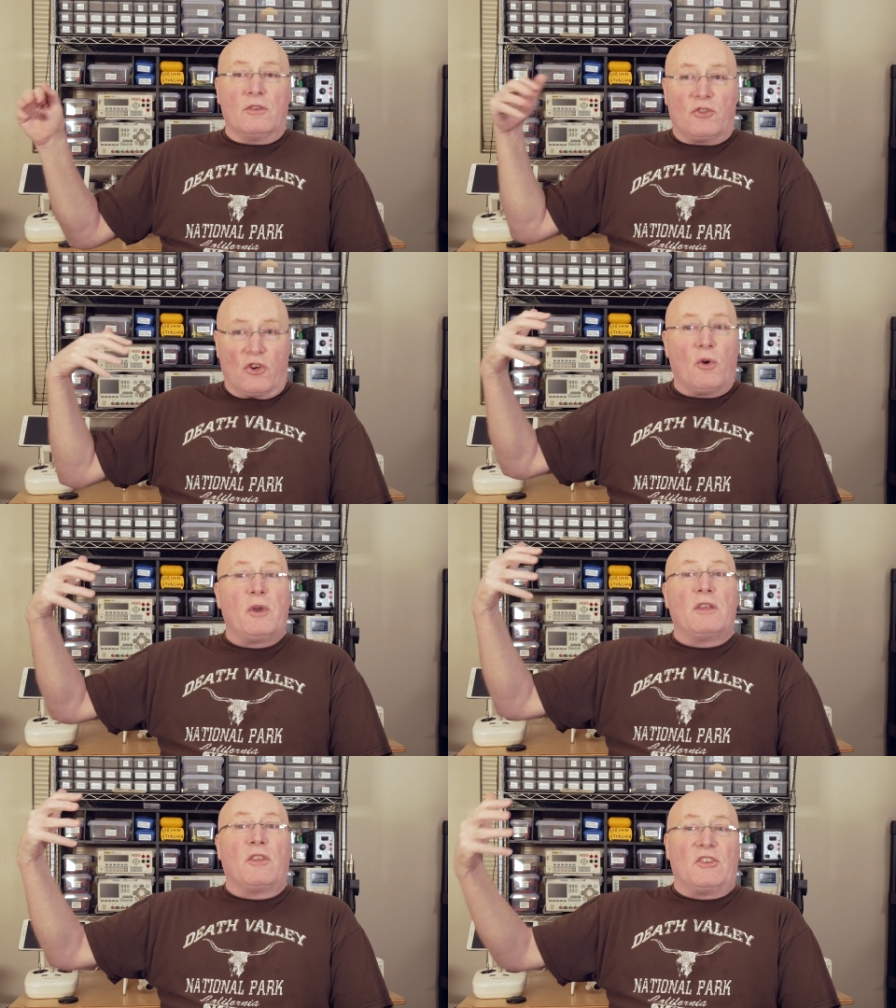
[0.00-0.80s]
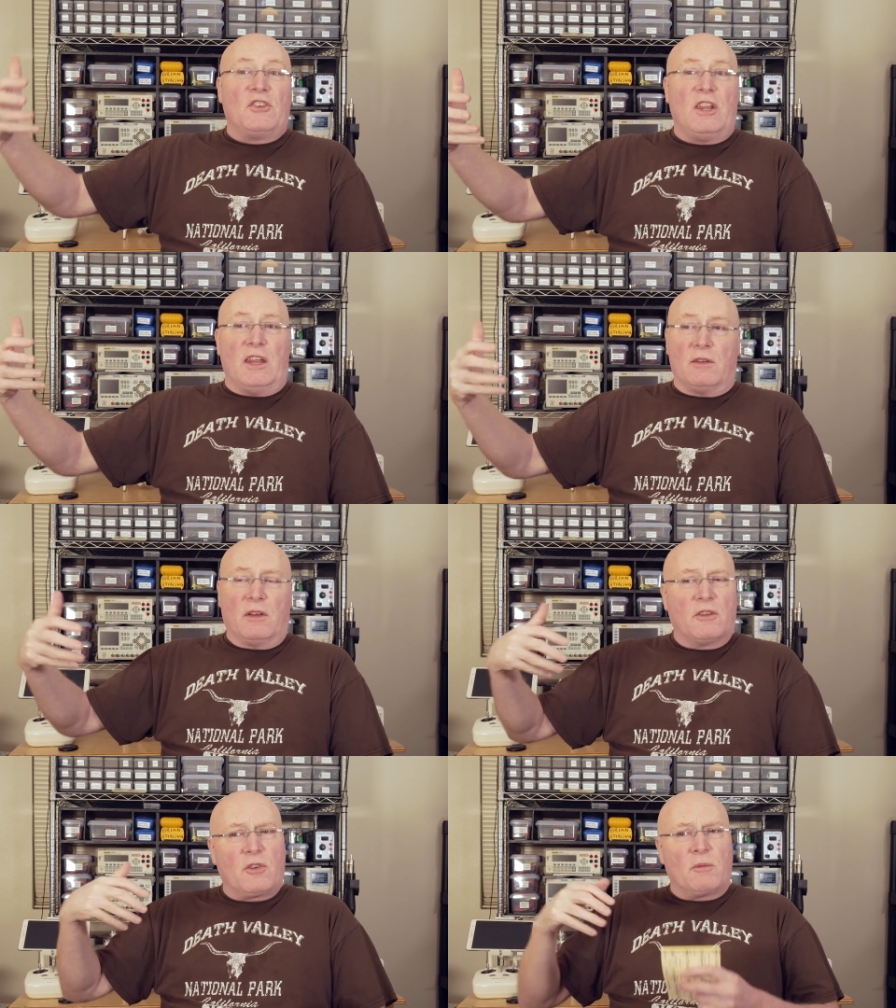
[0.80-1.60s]
showing the scene,
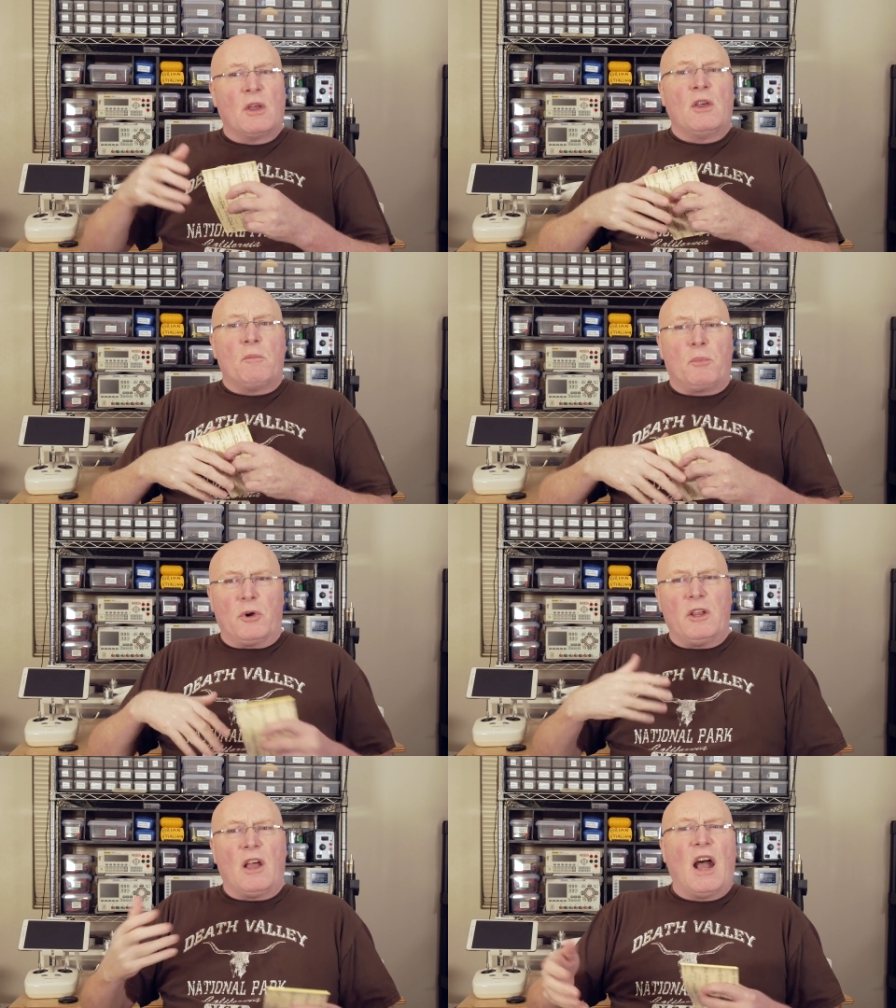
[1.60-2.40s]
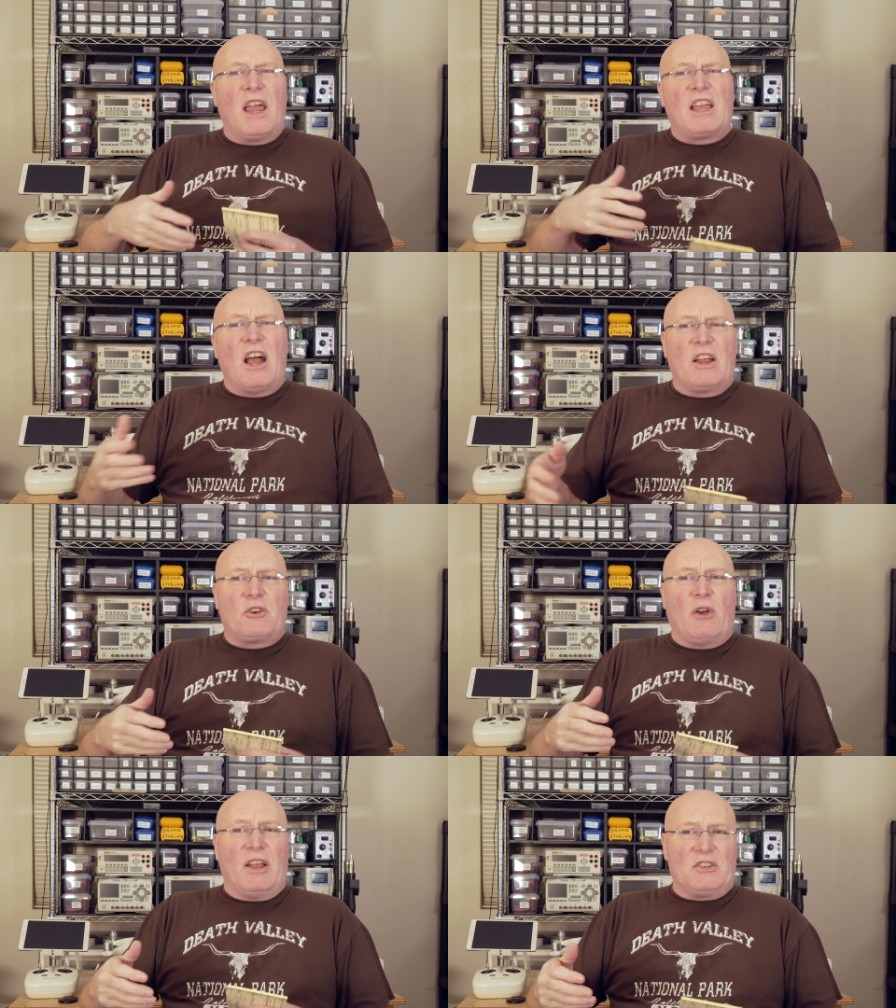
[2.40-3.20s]
and it's a pretty high
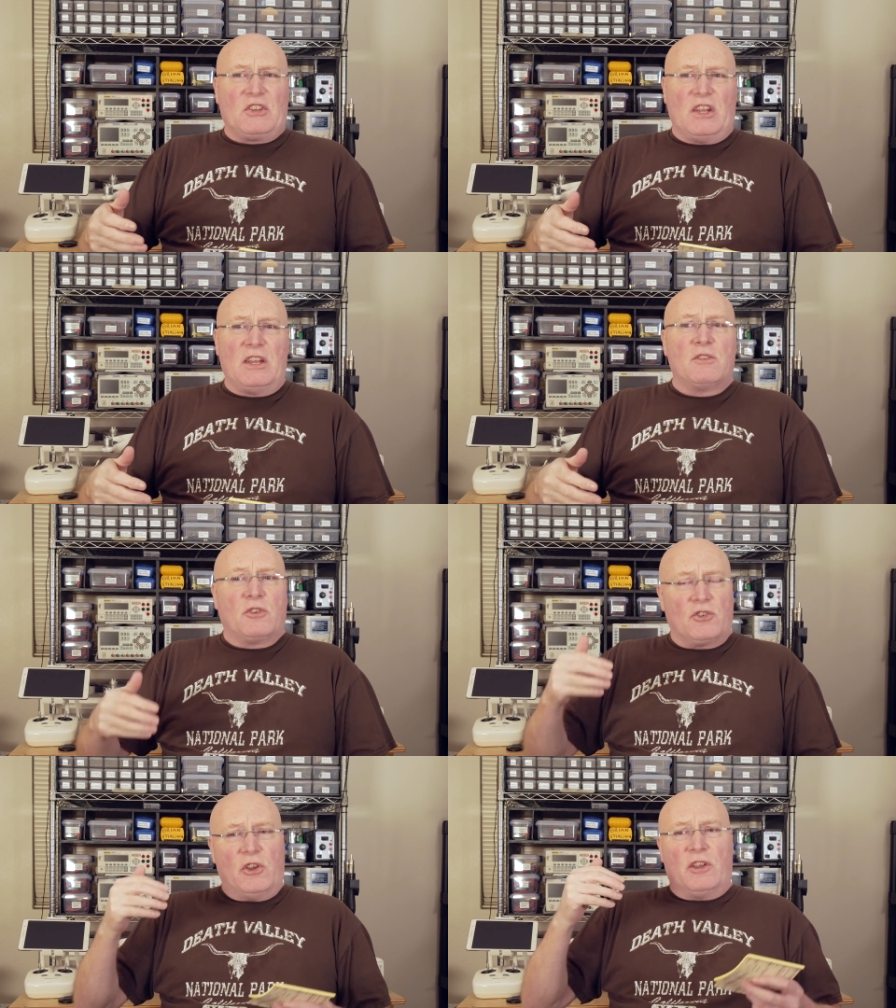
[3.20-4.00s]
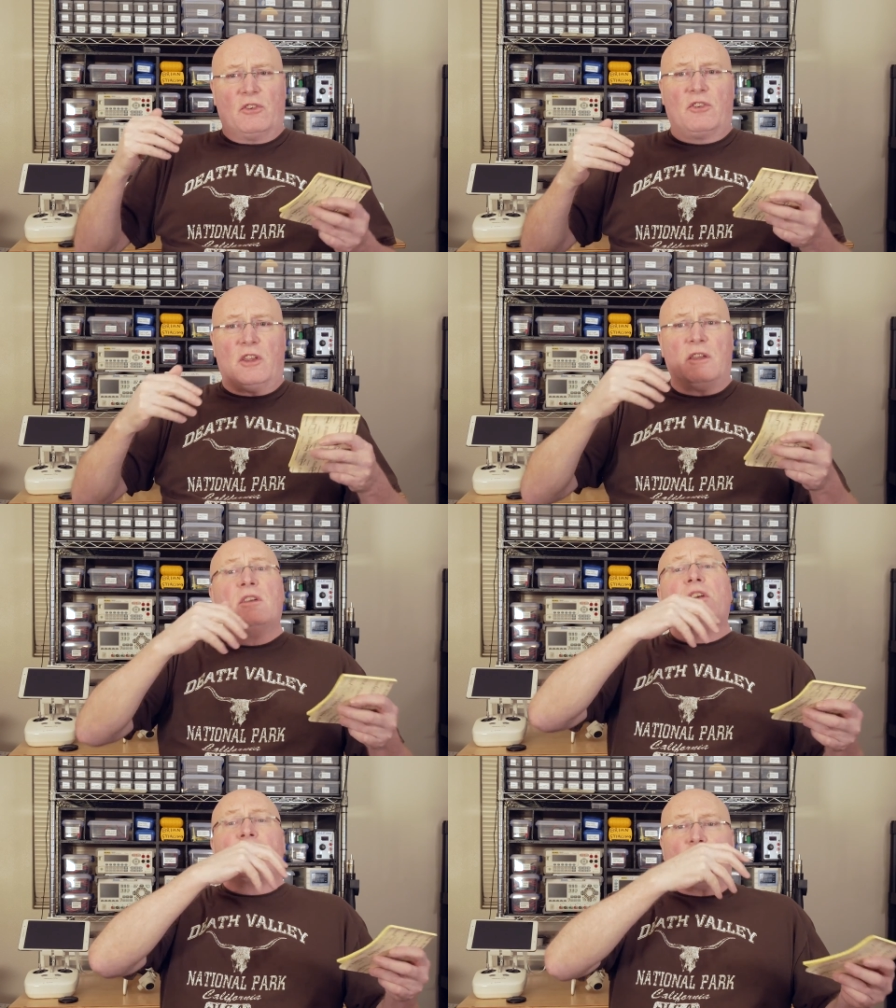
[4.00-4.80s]
contrast scene, so you can
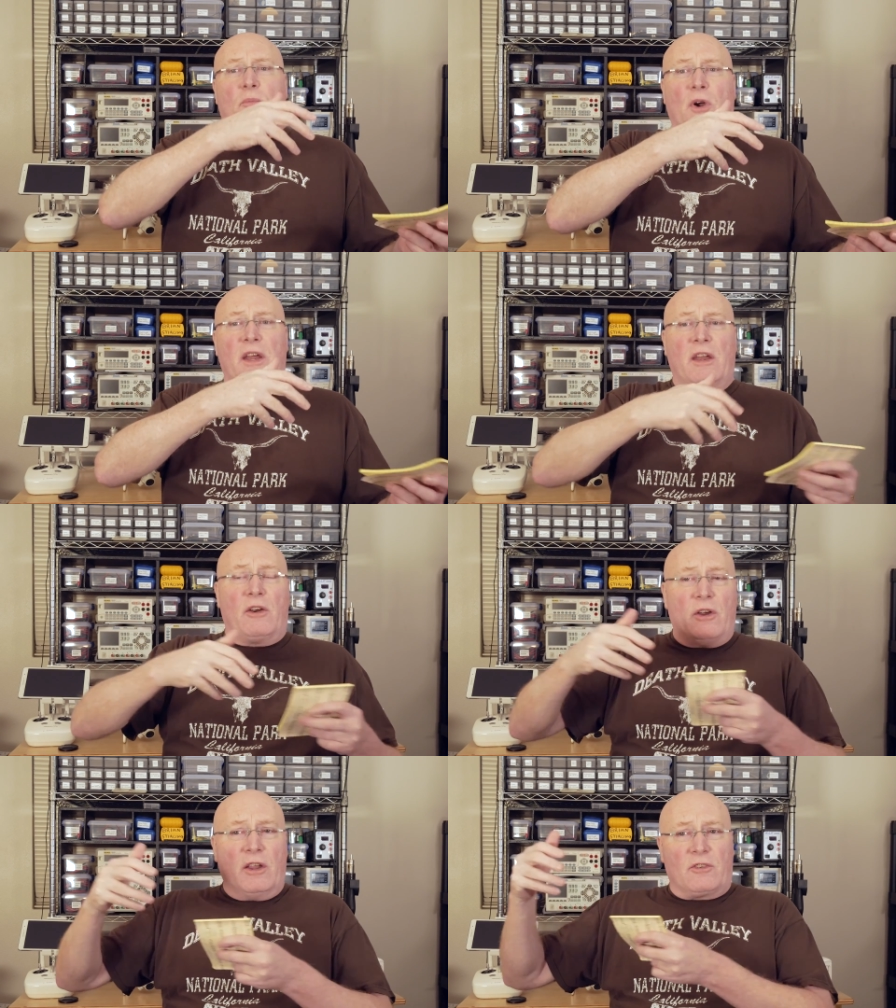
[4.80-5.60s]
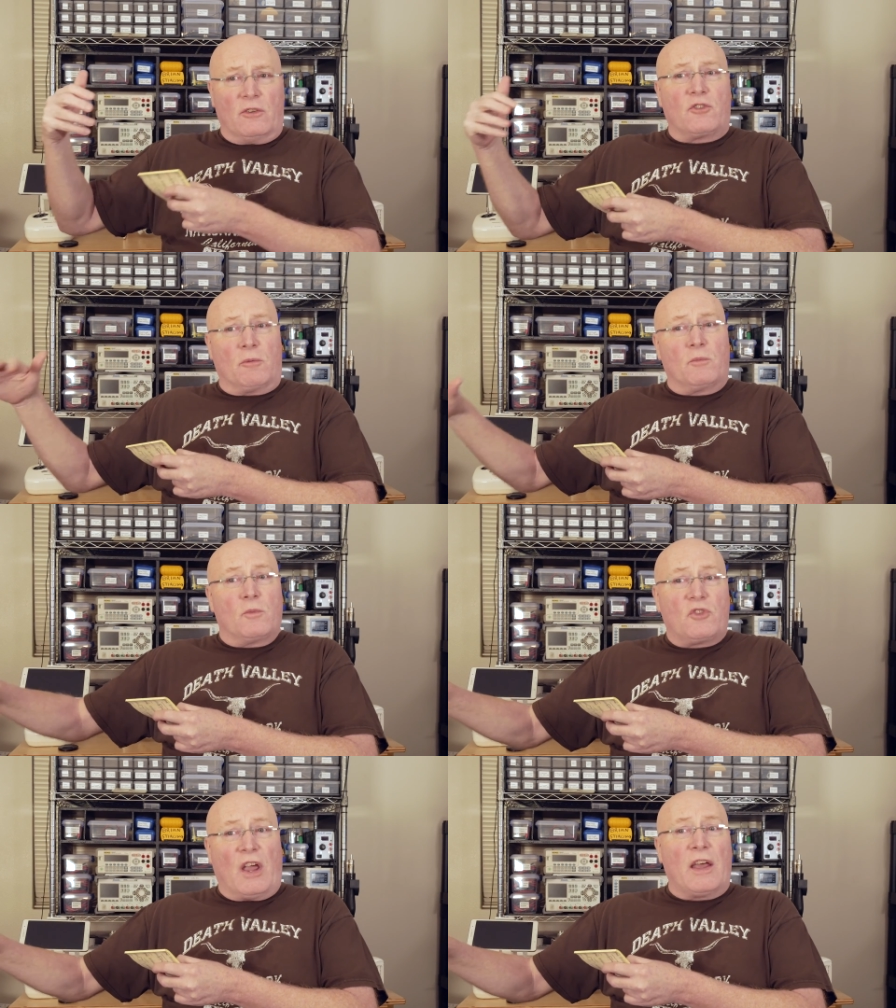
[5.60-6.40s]
see some bright areas and
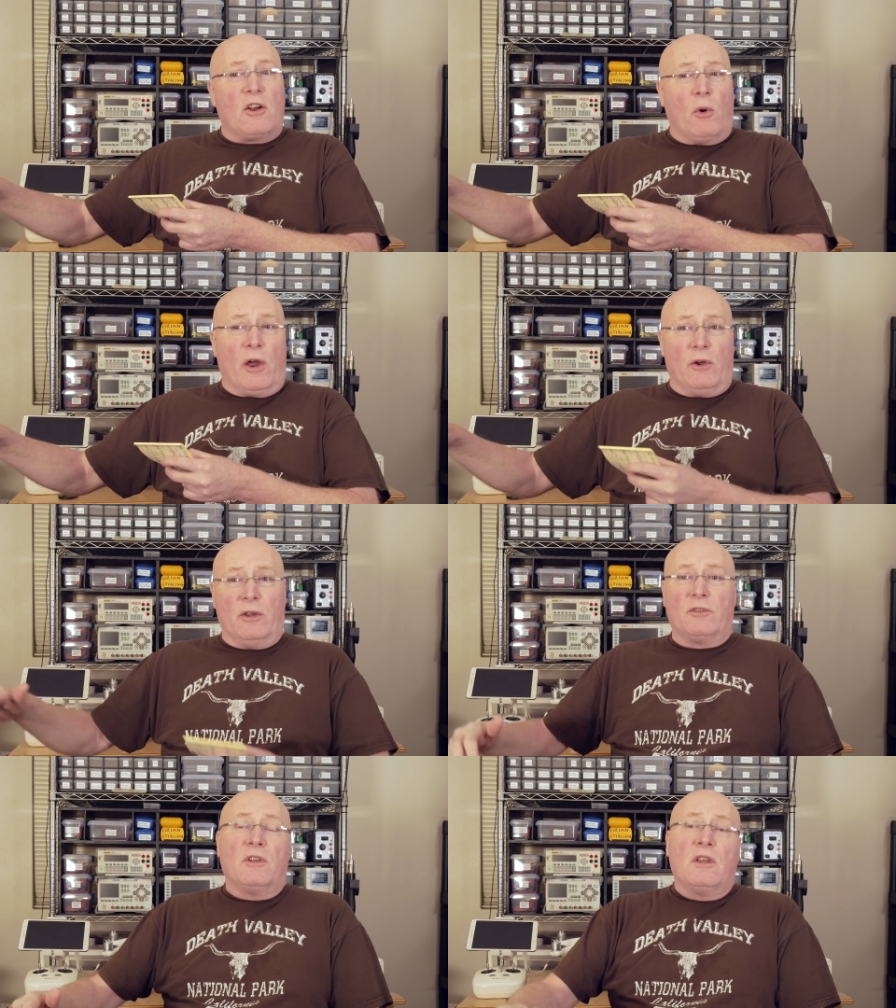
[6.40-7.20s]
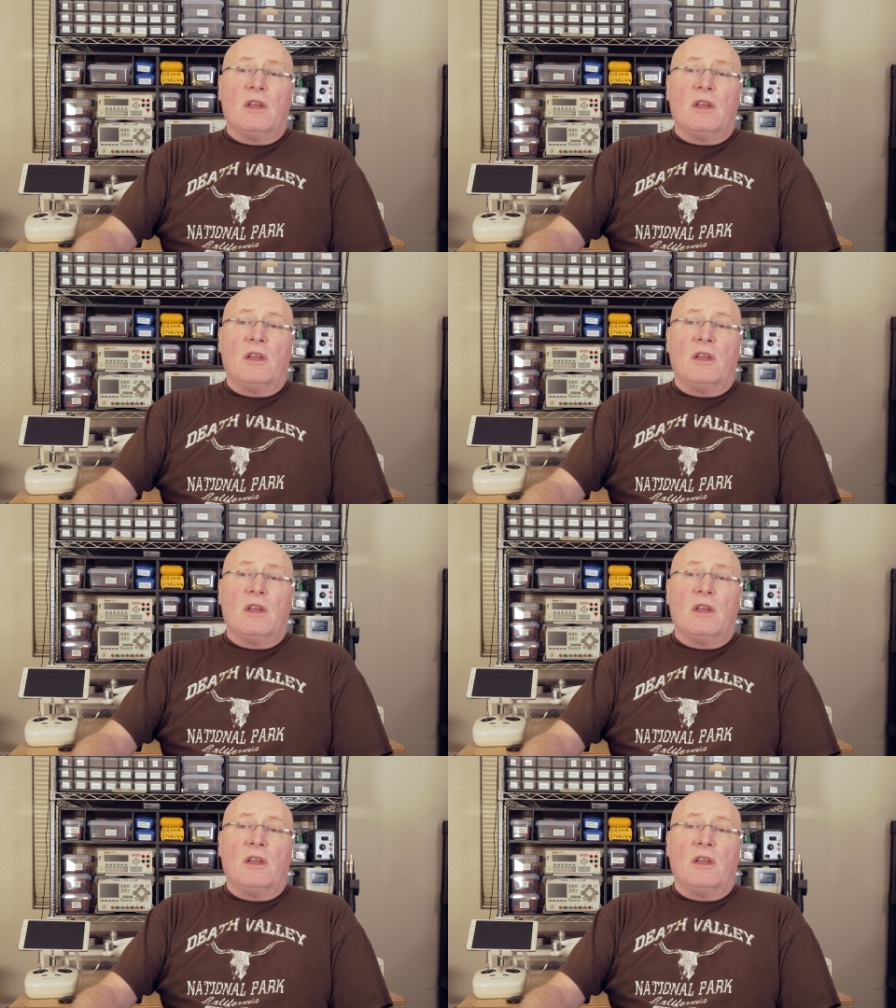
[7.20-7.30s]
some shadow areas.